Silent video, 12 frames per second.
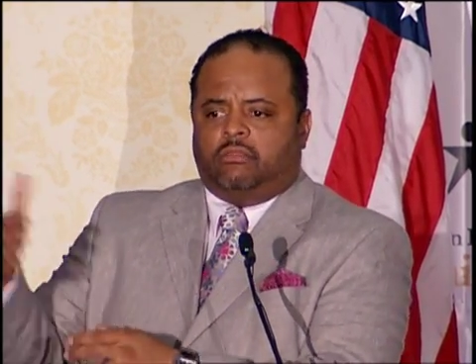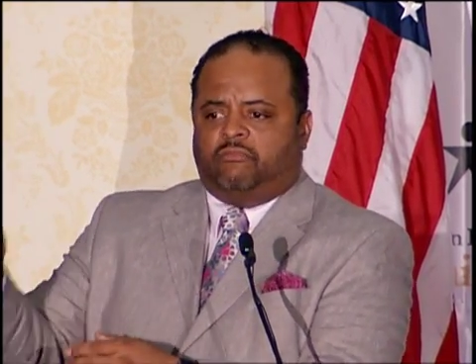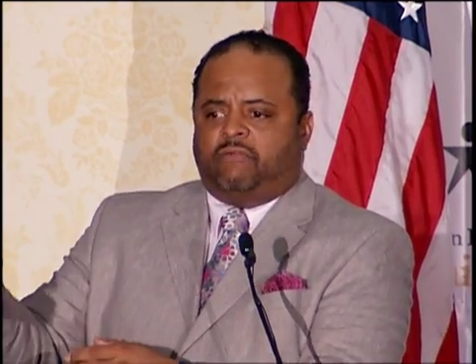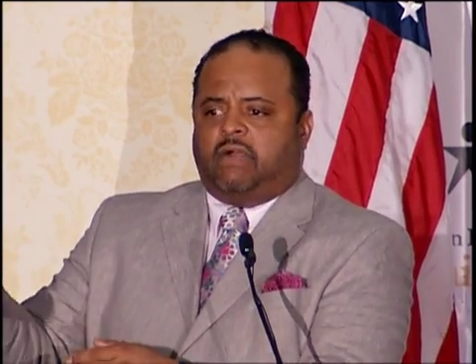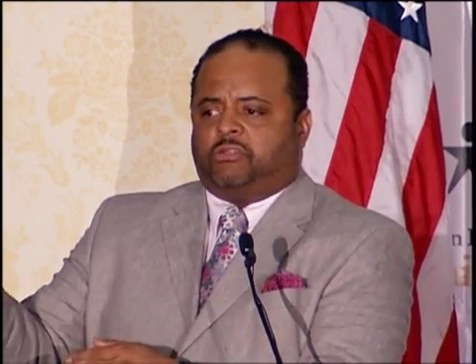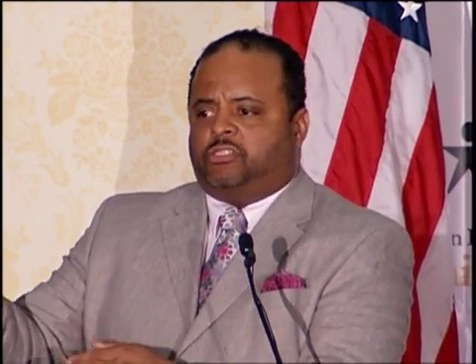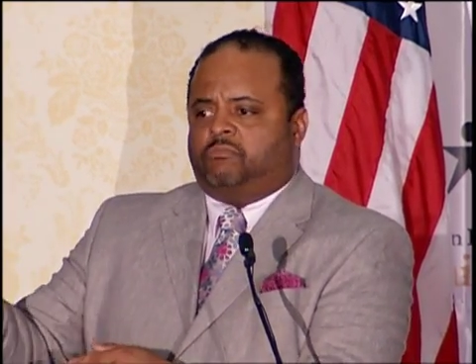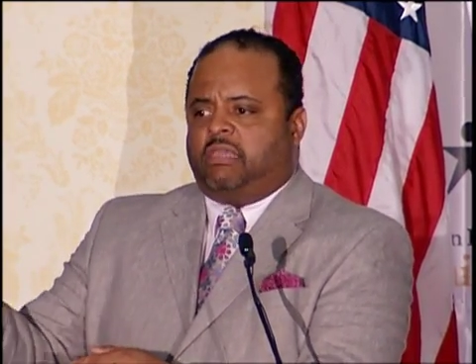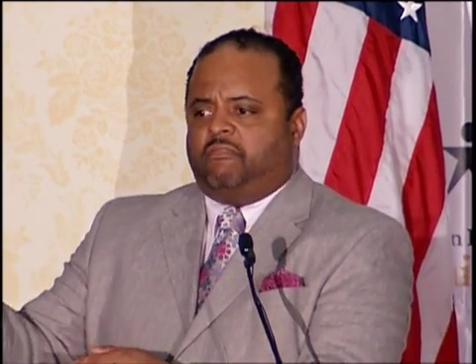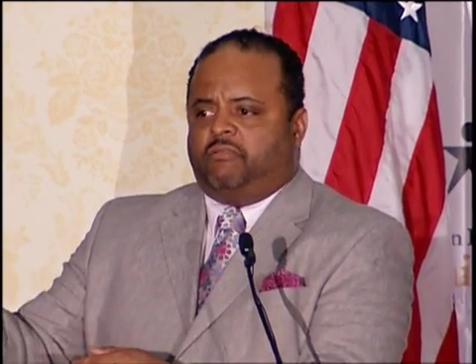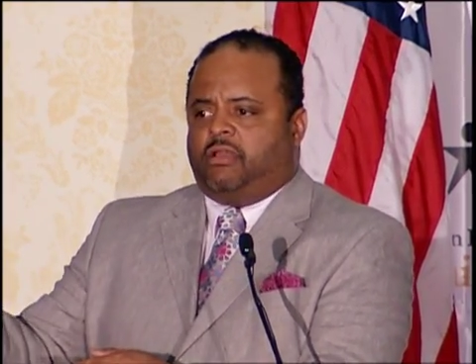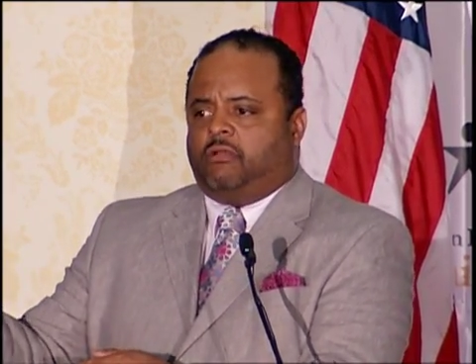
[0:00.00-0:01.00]
the voucher
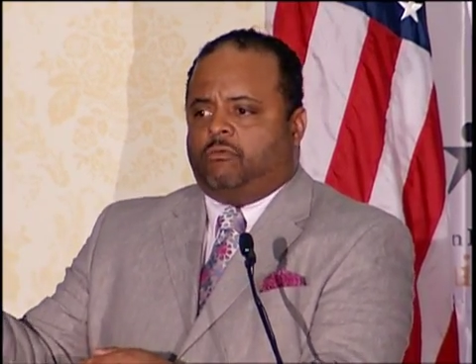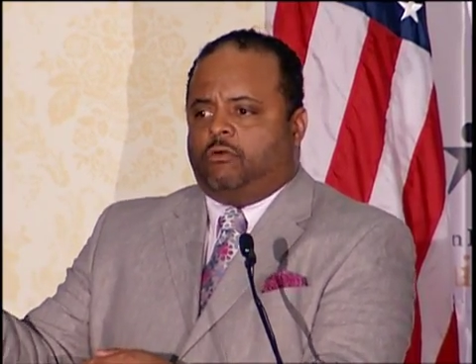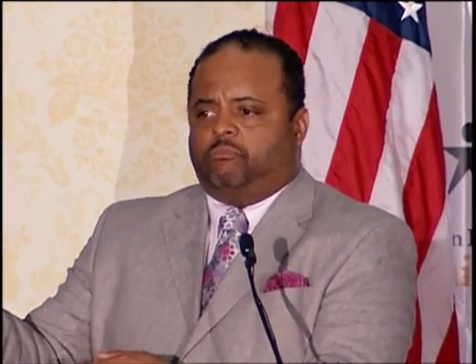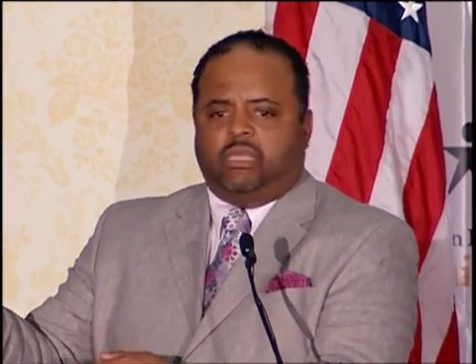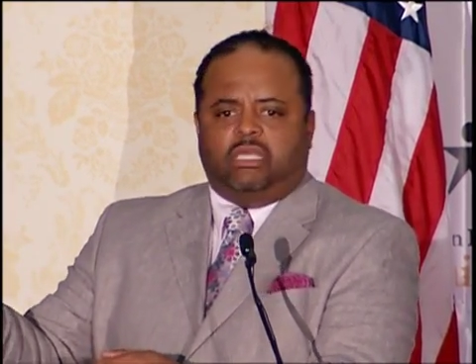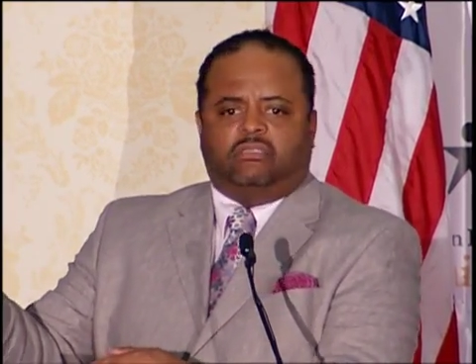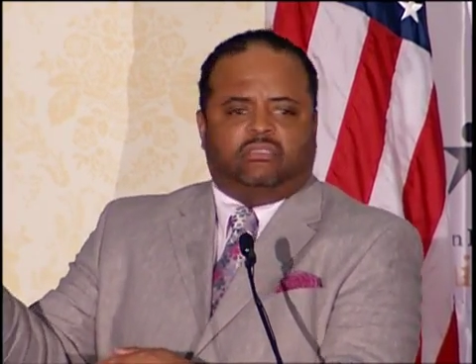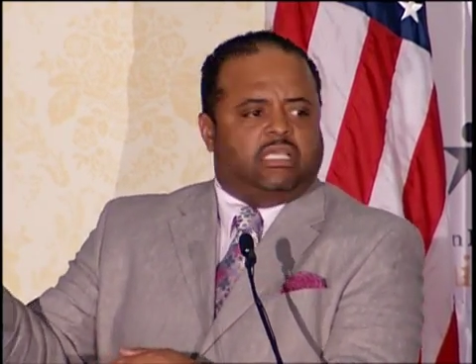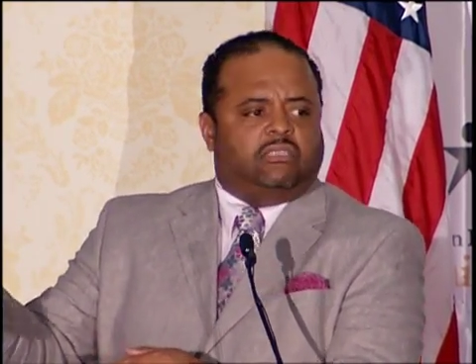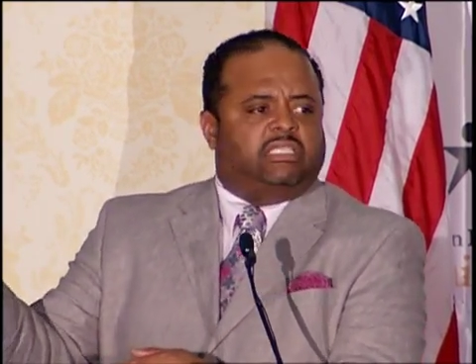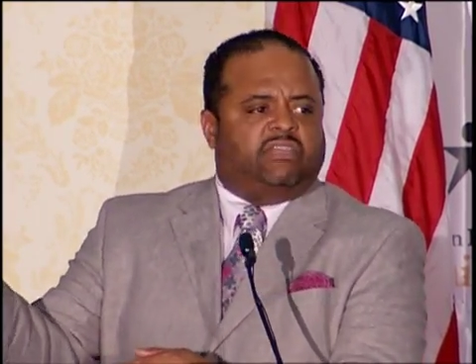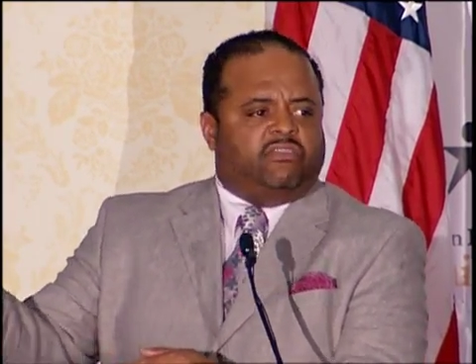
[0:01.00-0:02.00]
may very well be
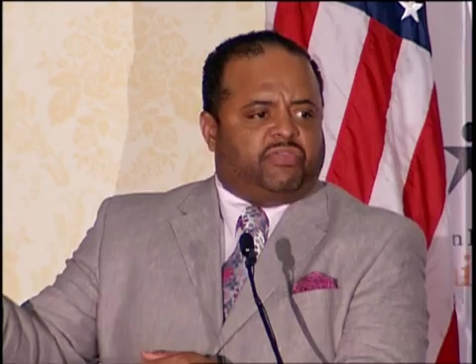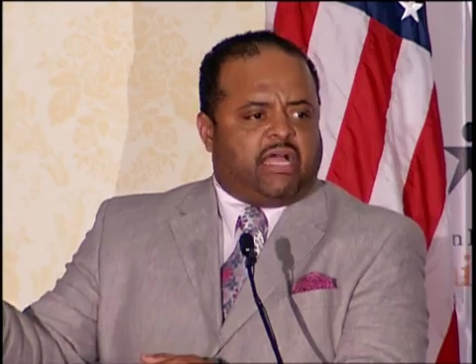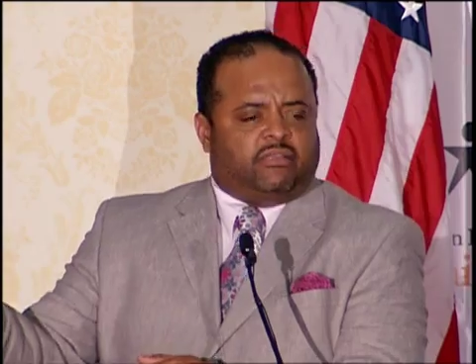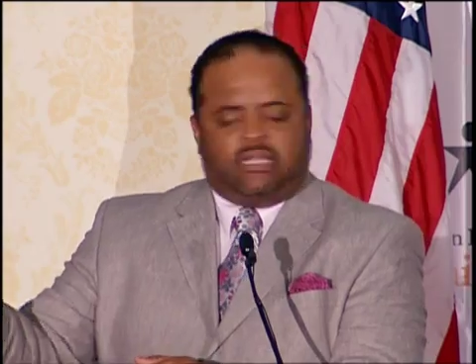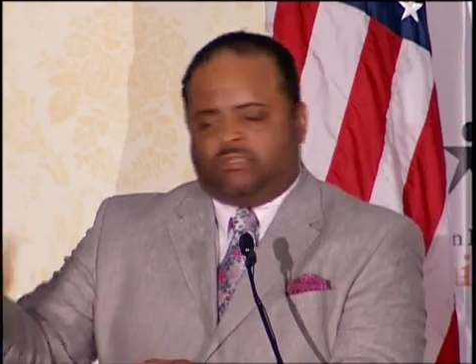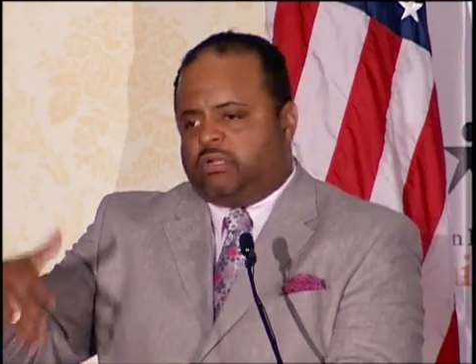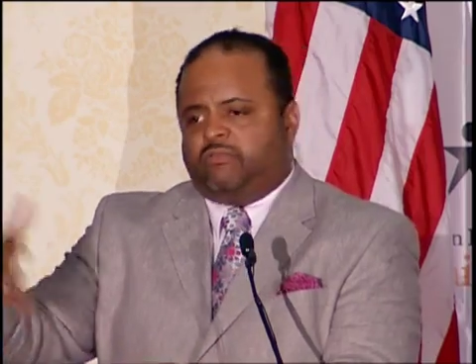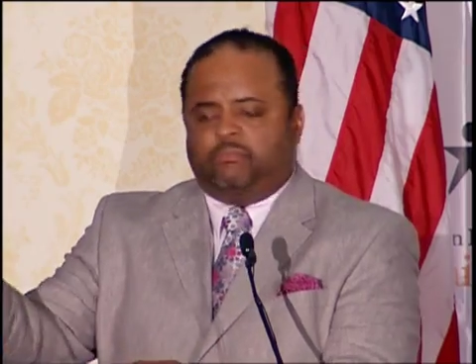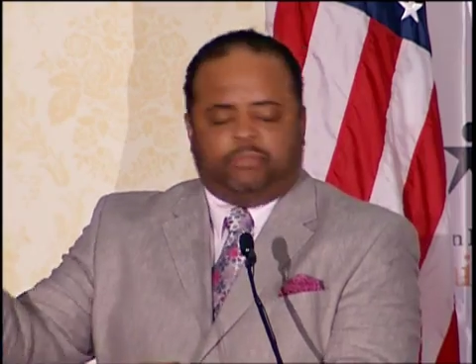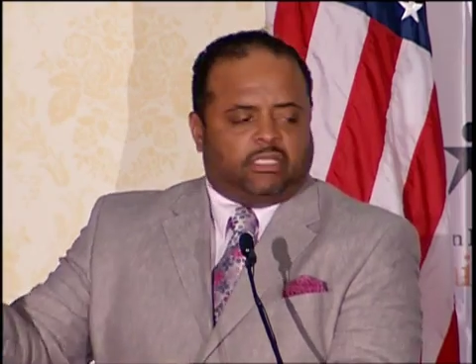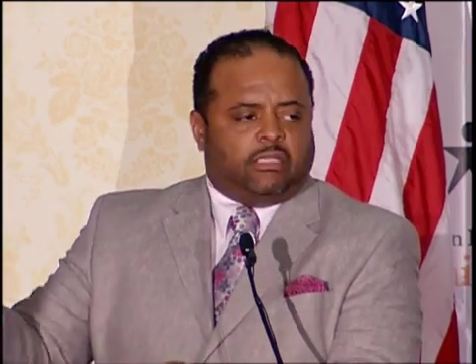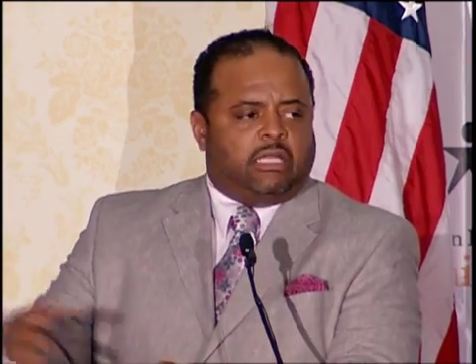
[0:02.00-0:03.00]
$6,000, $7,000, whatever the
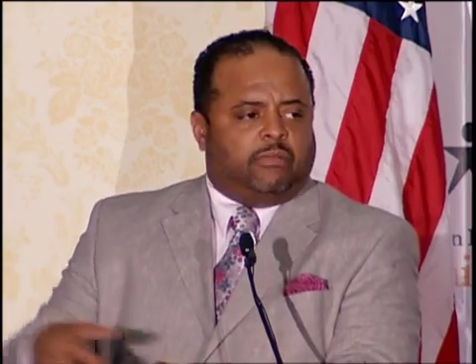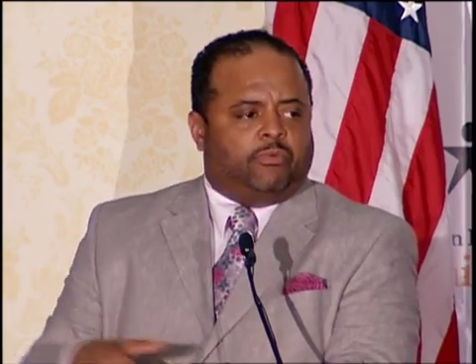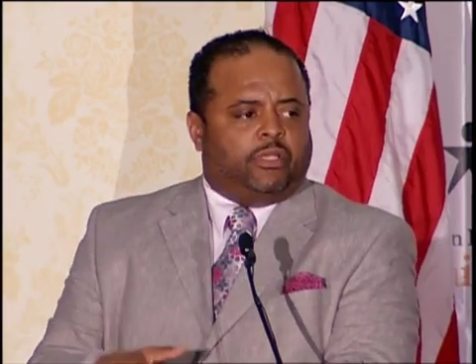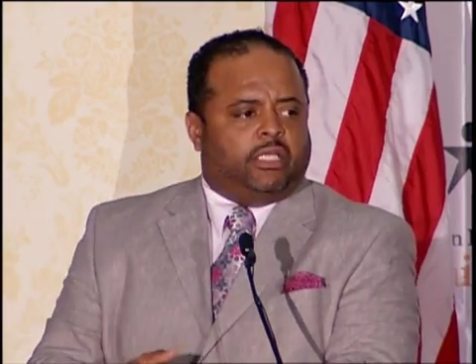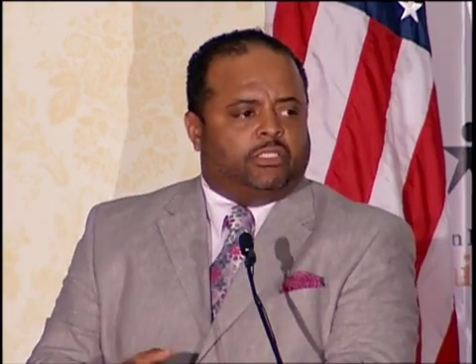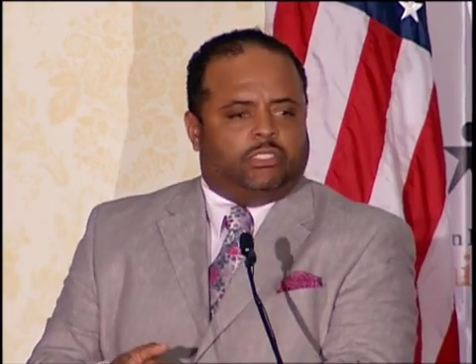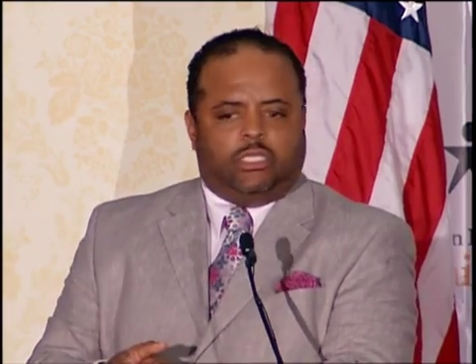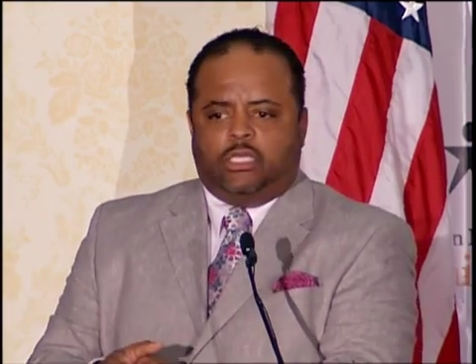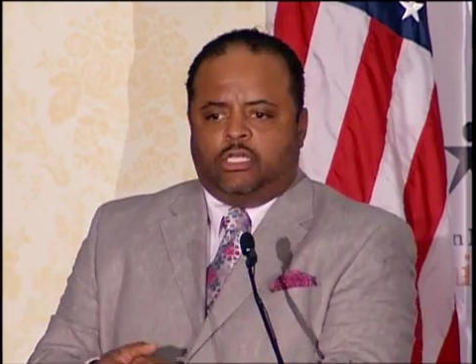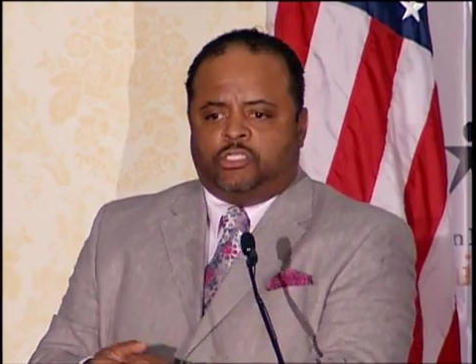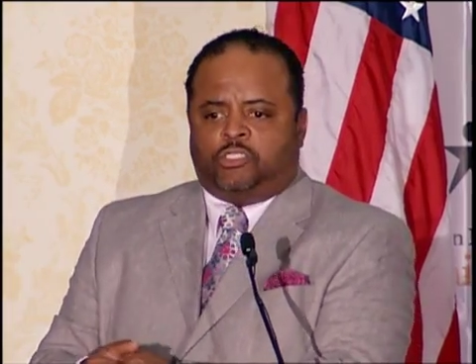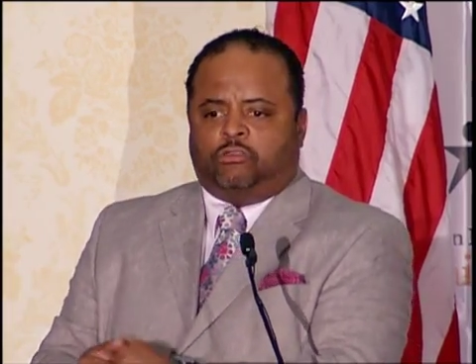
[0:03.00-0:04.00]
particular number is,
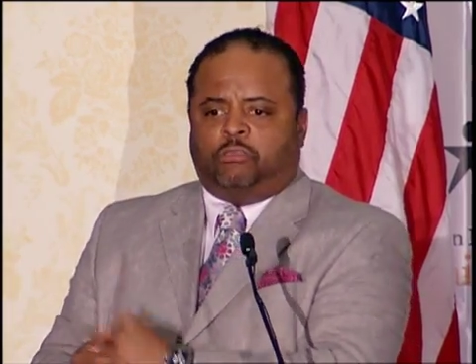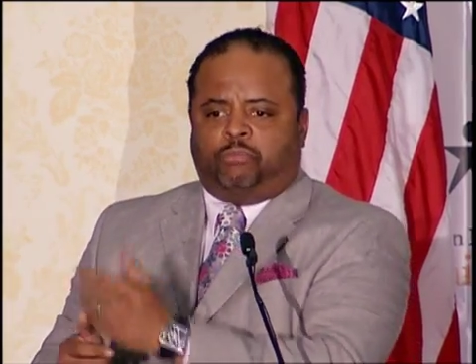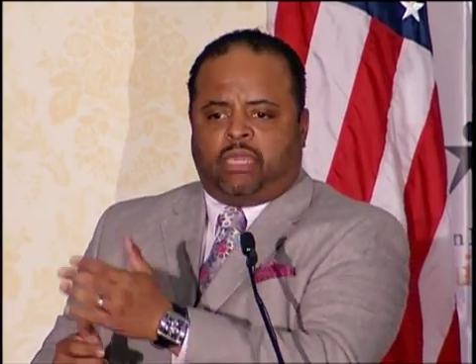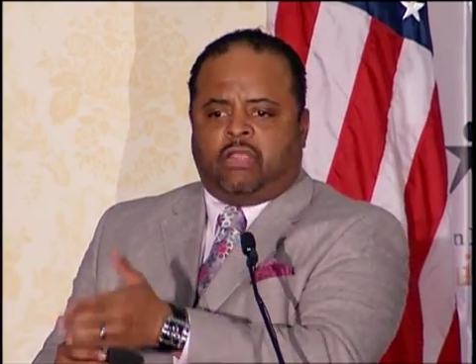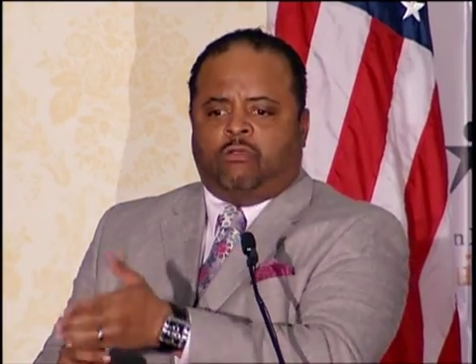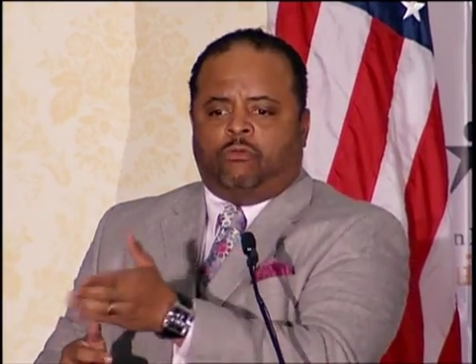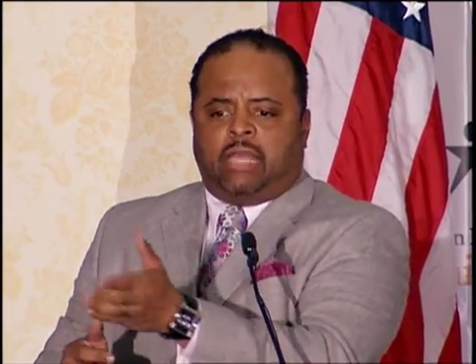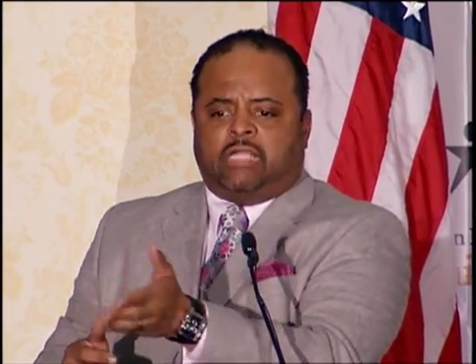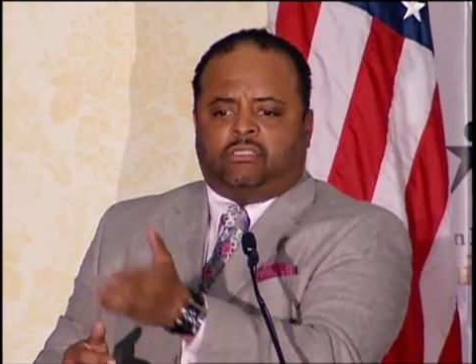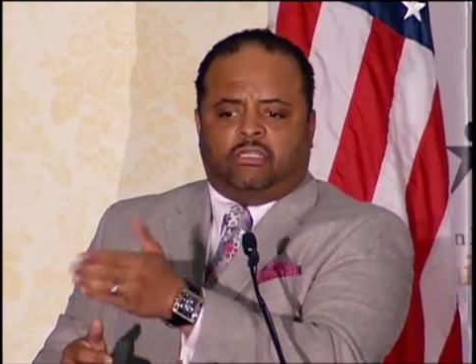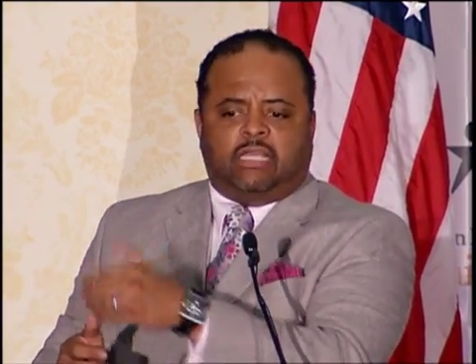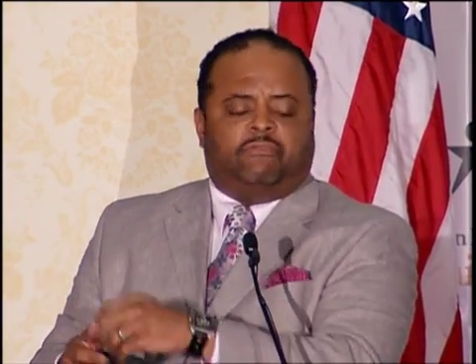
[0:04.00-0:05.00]
so the parent will
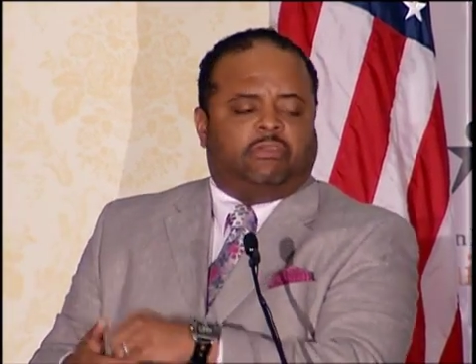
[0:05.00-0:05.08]
actually